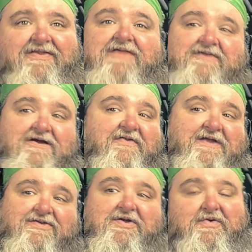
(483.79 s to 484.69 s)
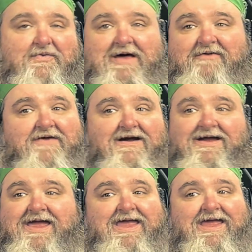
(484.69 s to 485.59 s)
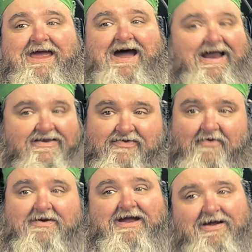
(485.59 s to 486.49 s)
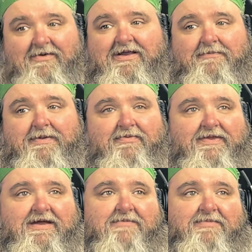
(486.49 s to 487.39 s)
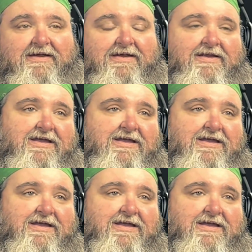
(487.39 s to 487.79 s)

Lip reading: That's another thing, too, is when I was young, I just don't care what other people think of me.